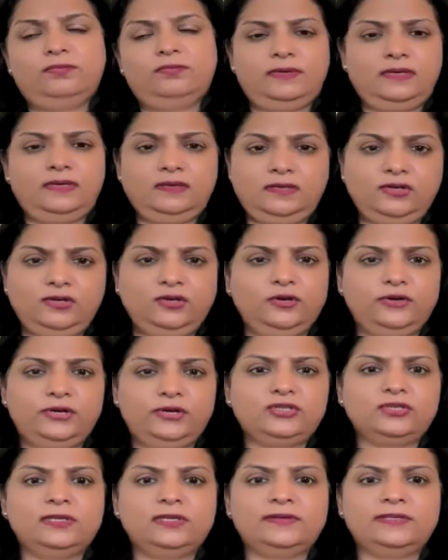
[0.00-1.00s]

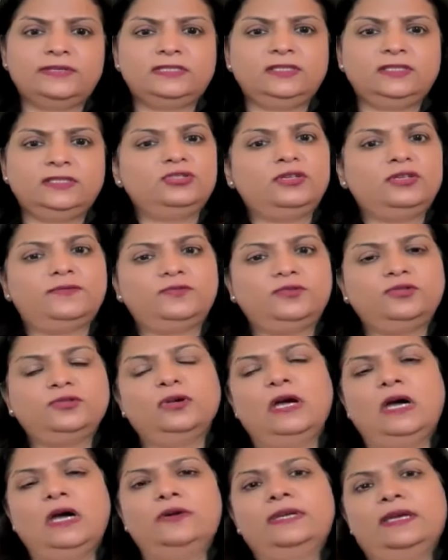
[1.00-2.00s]
original research. You have to show
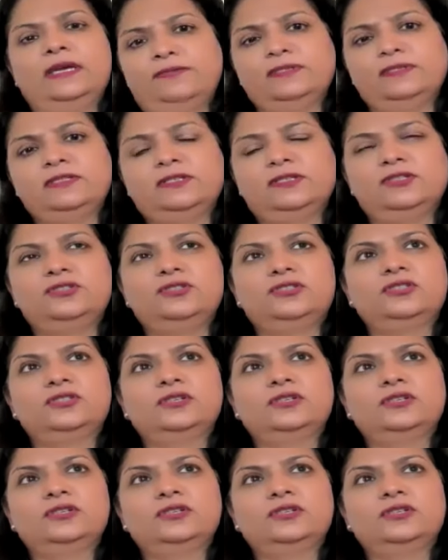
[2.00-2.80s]
how that research